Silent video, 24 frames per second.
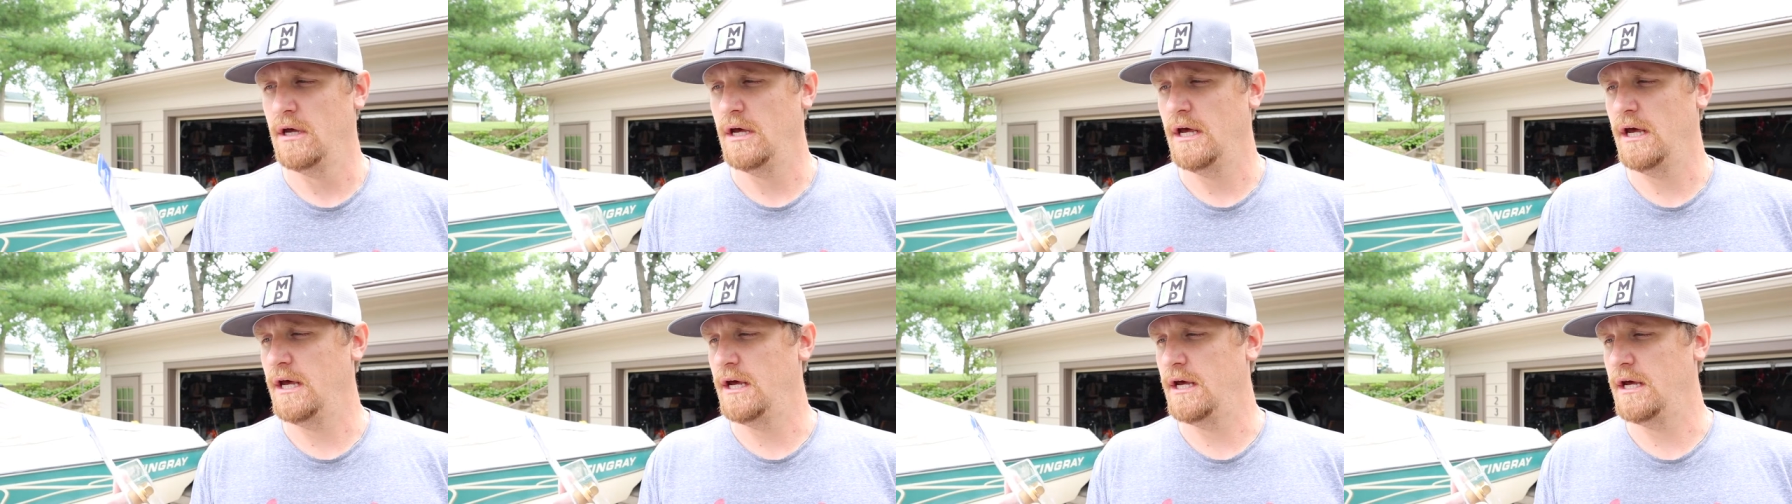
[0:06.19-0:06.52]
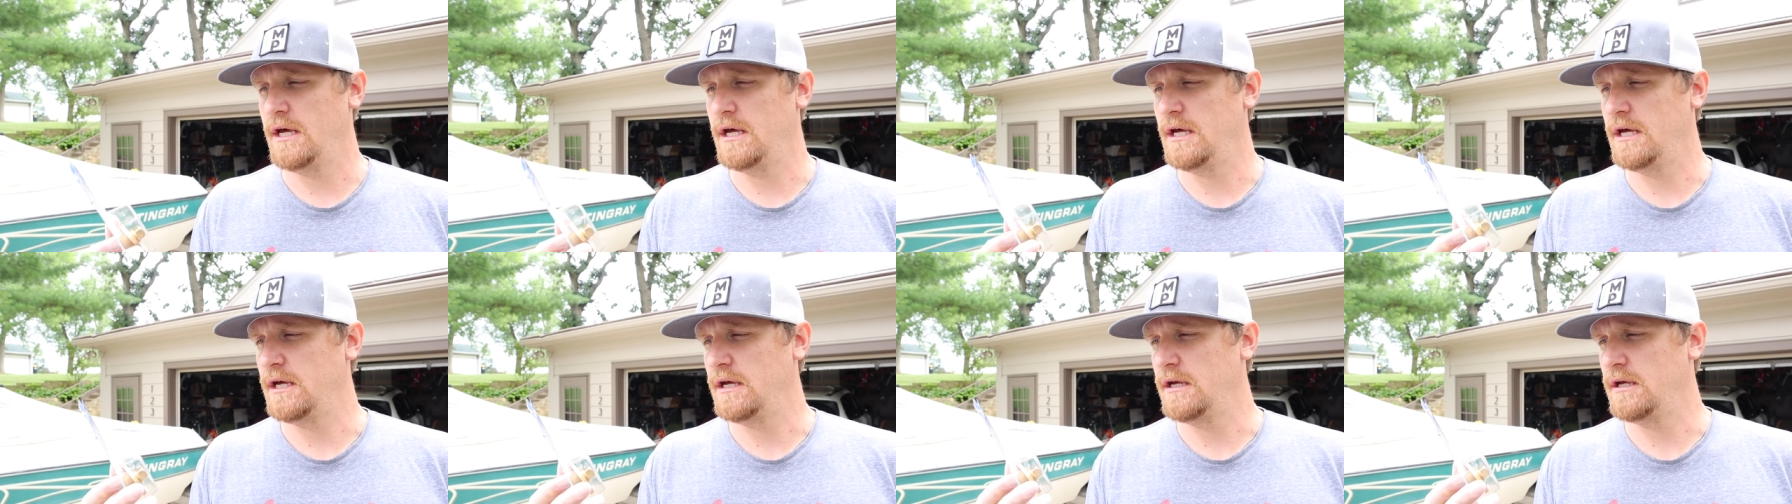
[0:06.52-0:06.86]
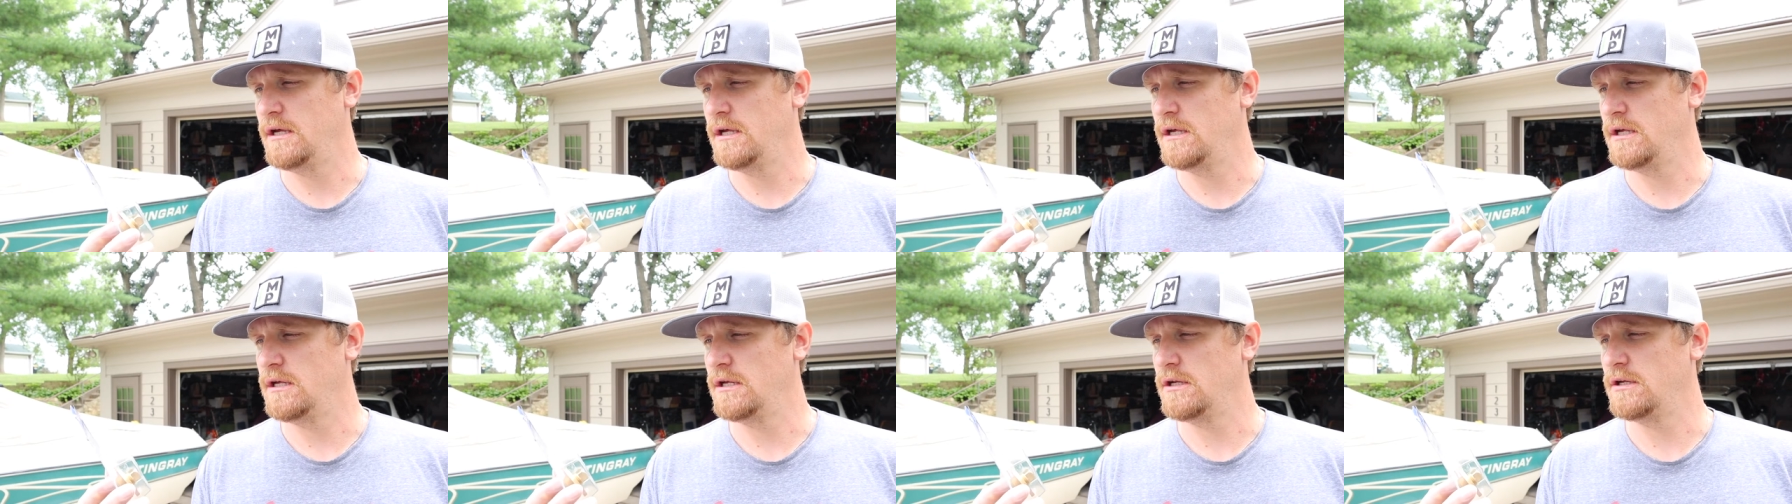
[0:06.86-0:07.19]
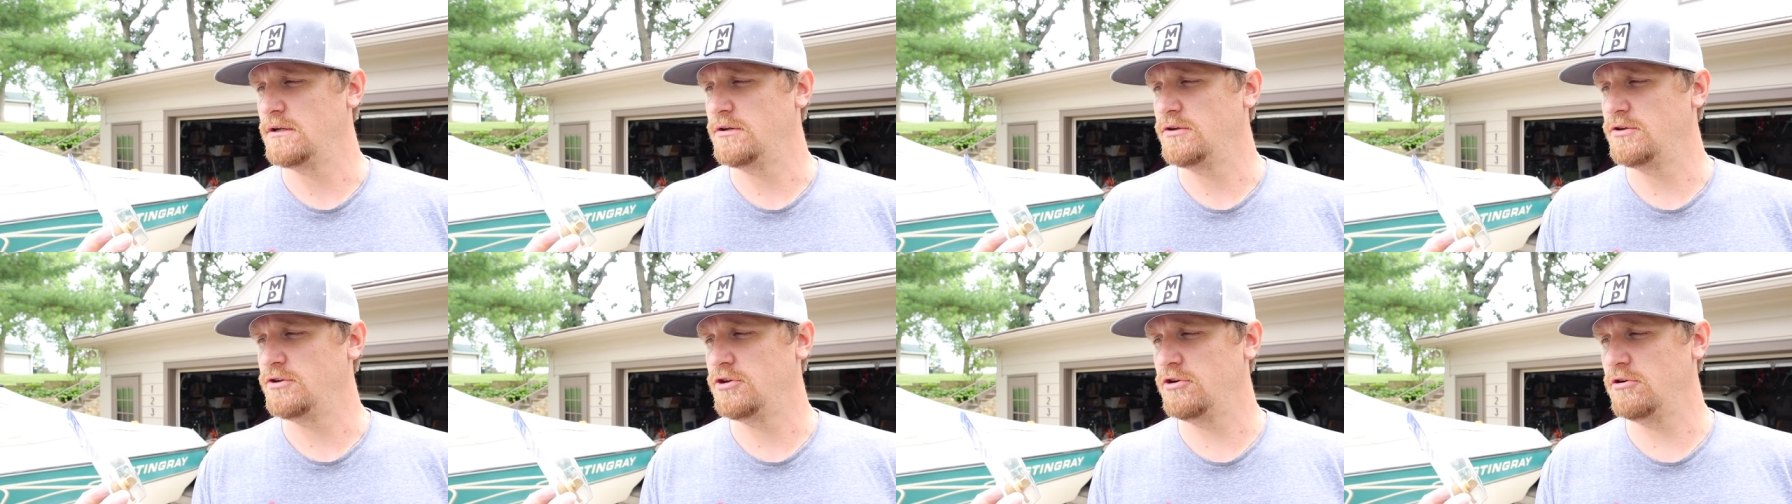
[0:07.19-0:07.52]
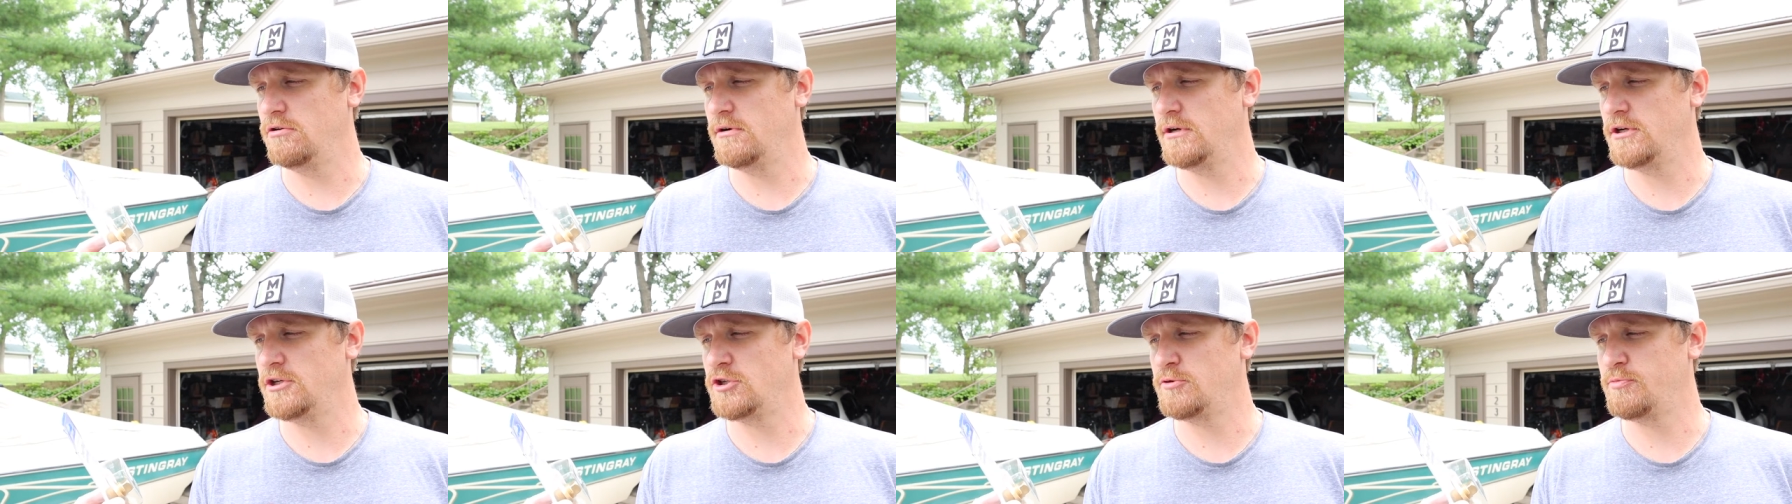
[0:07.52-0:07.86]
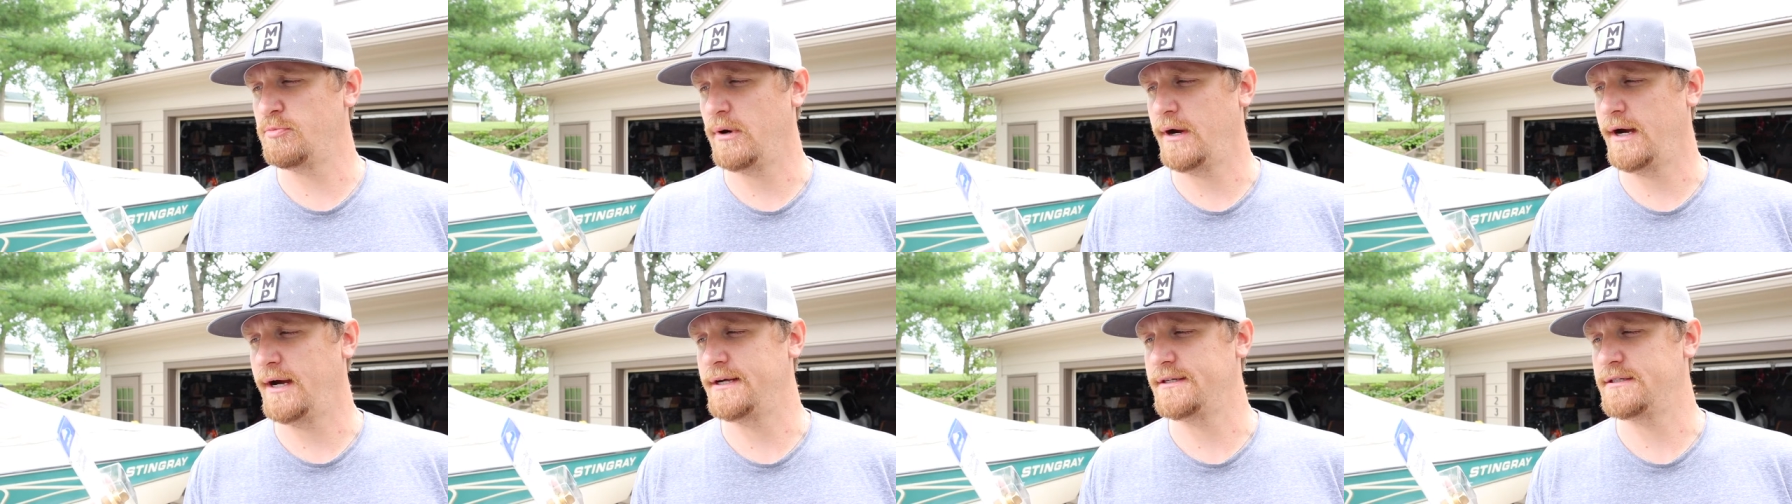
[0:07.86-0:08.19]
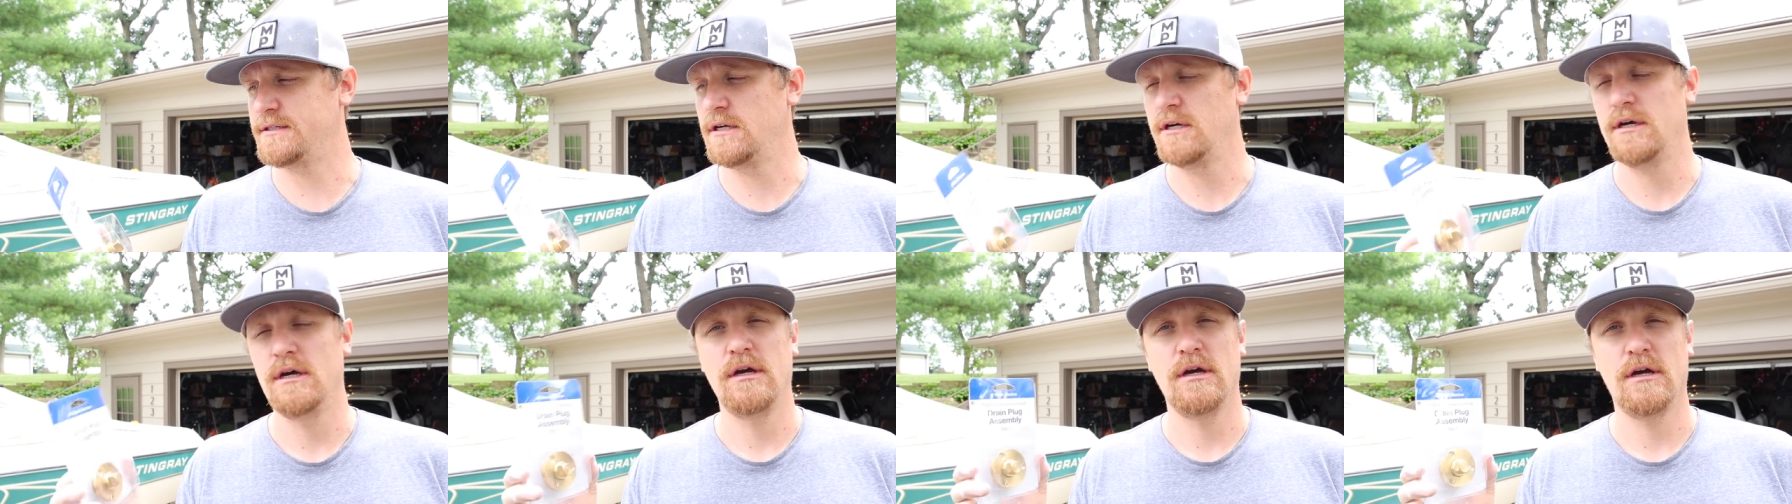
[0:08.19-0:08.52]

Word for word: a 2 inch brass